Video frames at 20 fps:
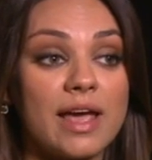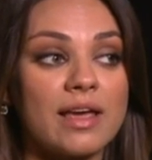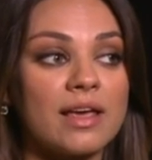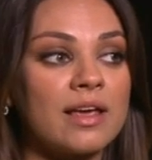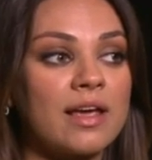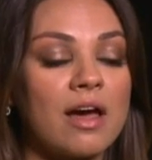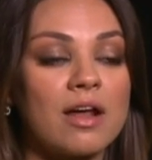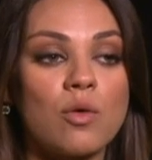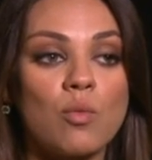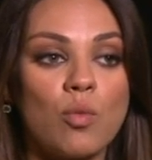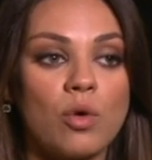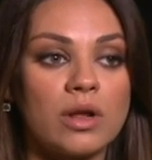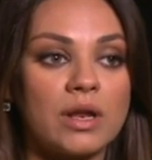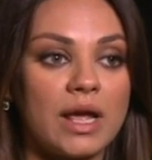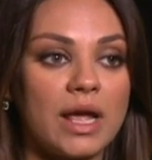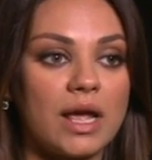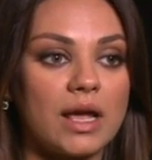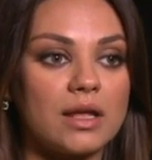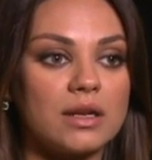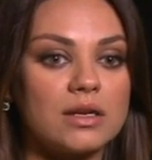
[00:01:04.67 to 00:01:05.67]
I can count on one
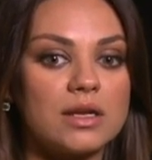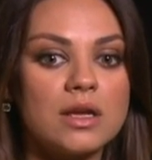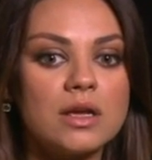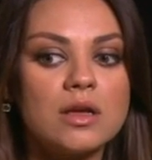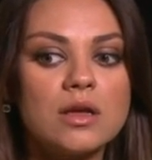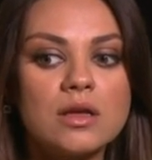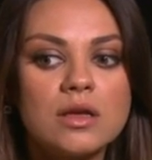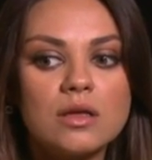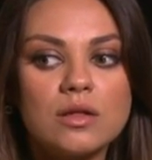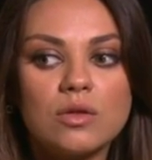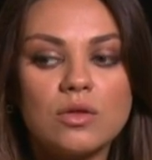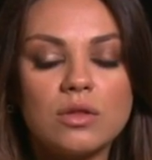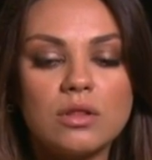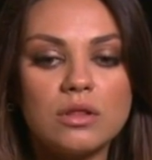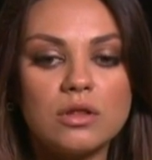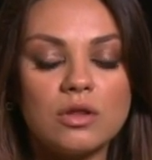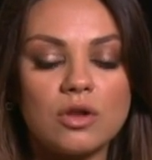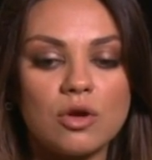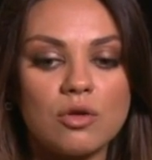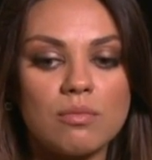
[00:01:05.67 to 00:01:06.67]
hand,
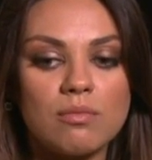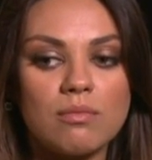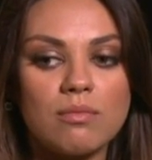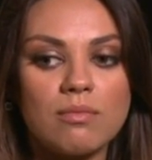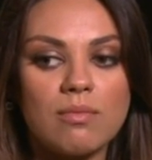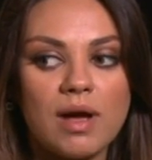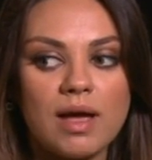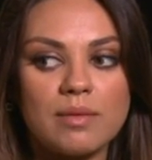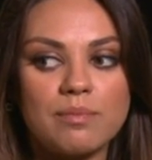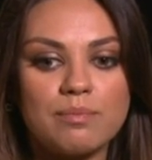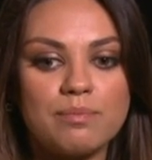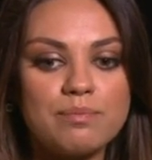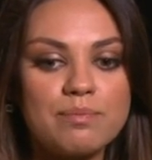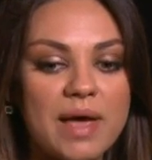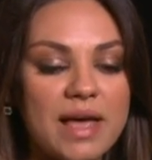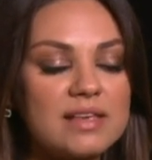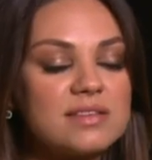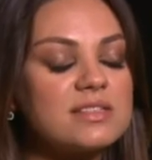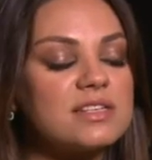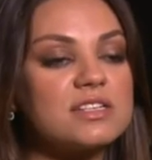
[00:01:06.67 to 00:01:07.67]
you know, my
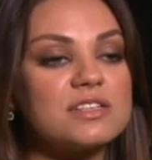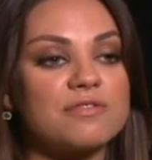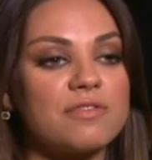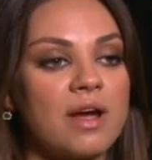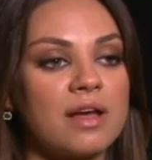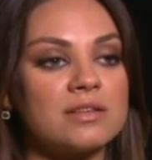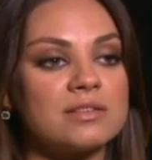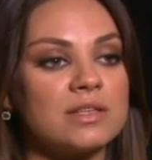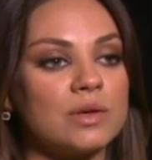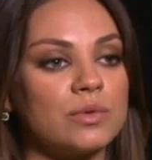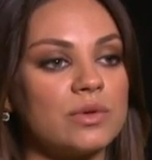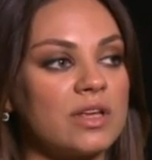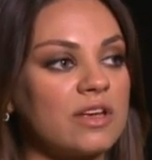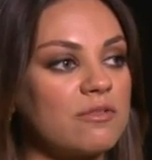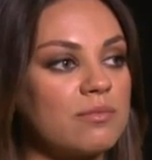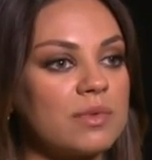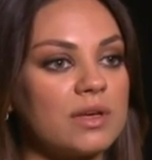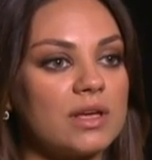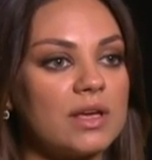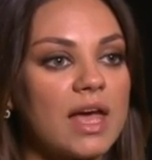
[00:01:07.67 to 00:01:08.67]
bestest friends that would
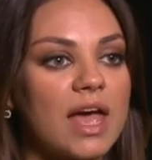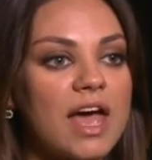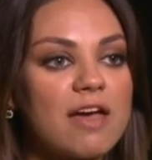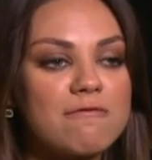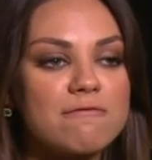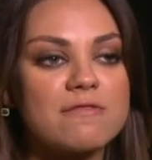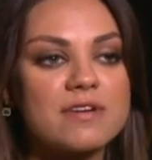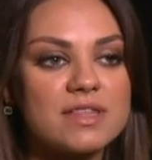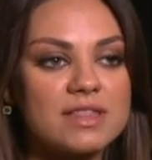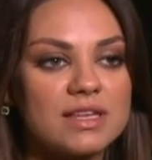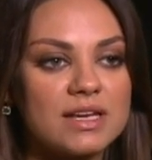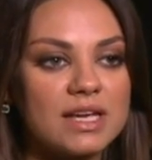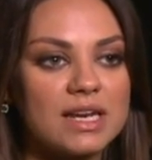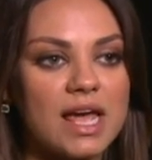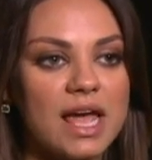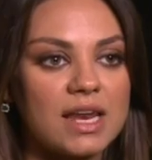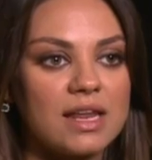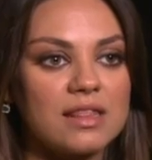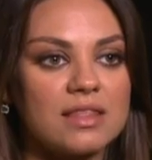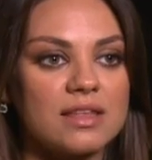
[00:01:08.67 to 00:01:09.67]
give me everything
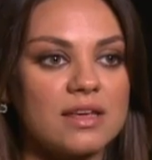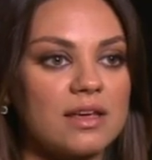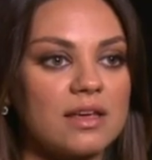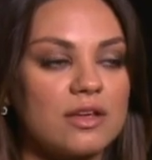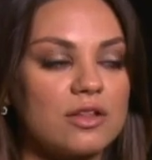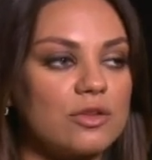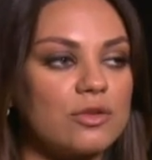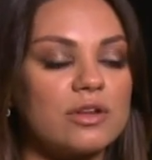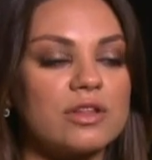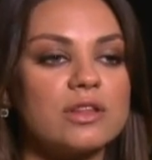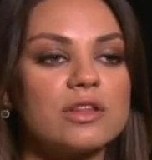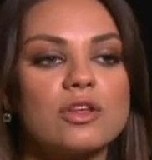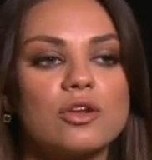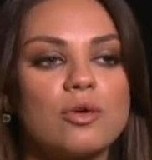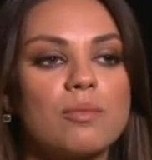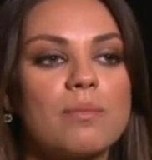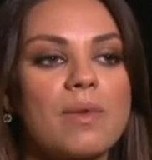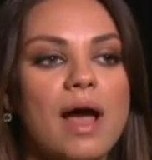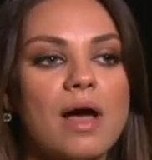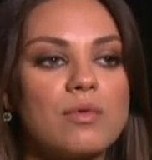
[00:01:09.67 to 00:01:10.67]
and anything, including, you
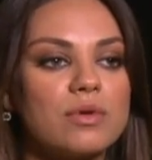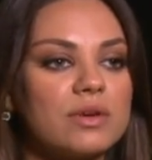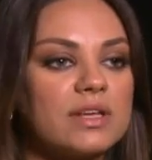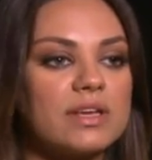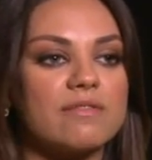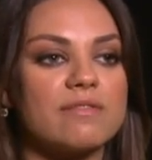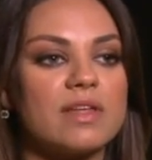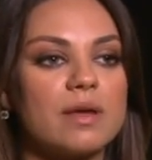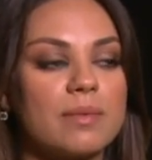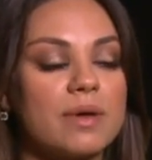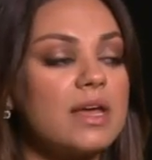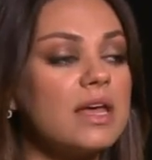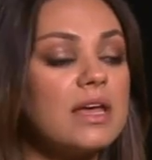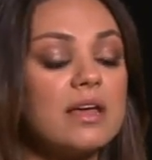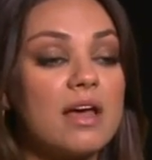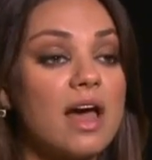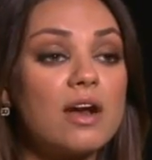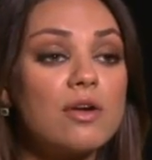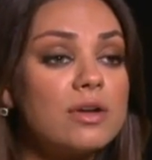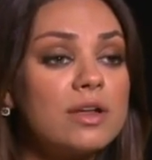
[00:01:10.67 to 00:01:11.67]
know, I would give them.
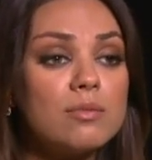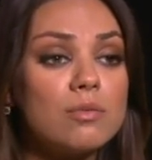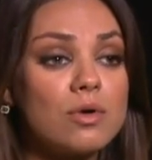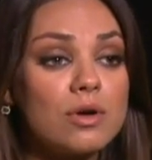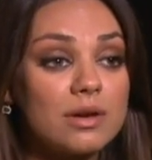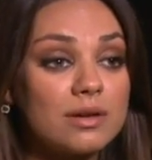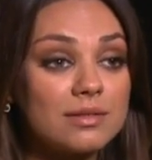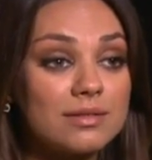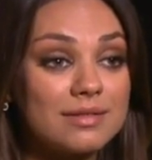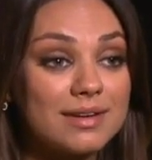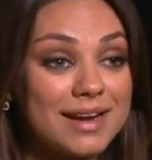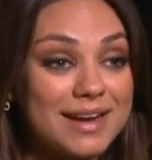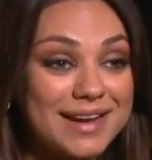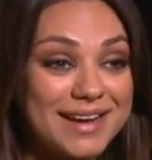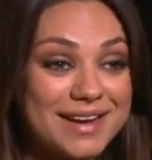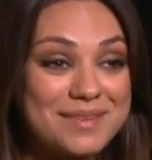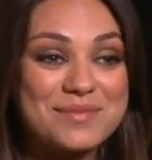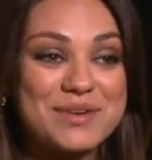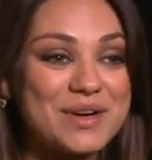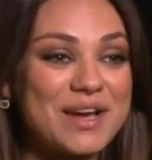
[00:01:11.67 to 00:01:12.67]
I don't need more.
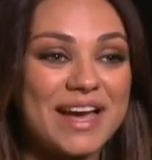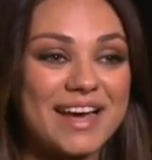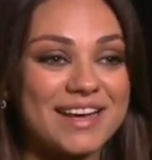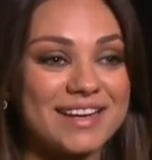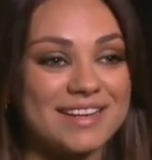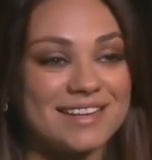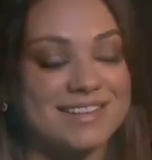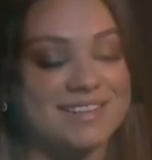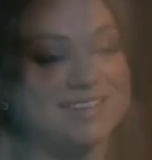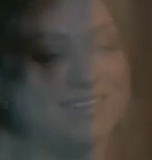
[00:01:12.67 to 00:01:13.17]
I'm okay.